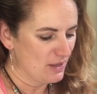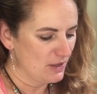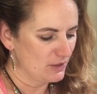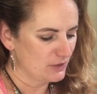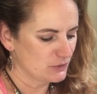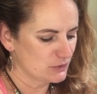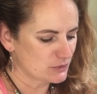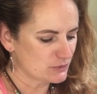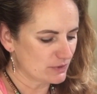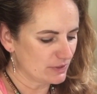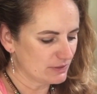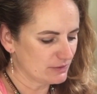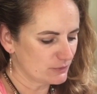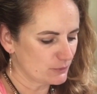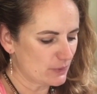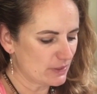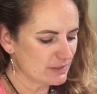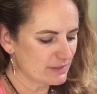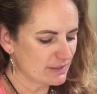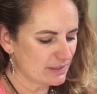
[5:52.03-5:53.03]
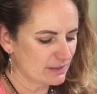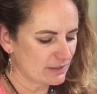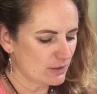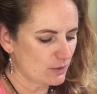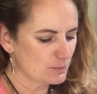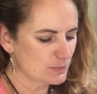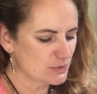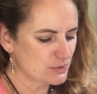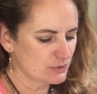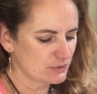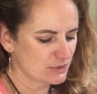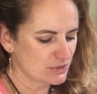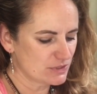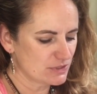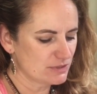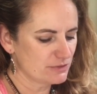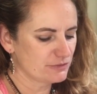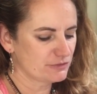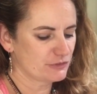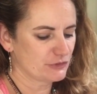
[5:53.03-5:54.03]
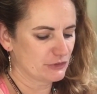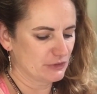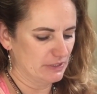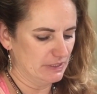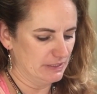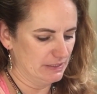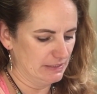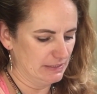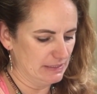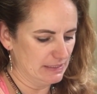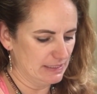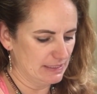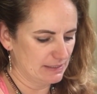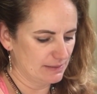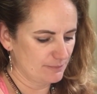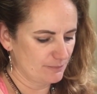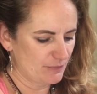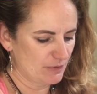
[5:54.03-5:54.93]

good run. Rather than an opportunity for healing.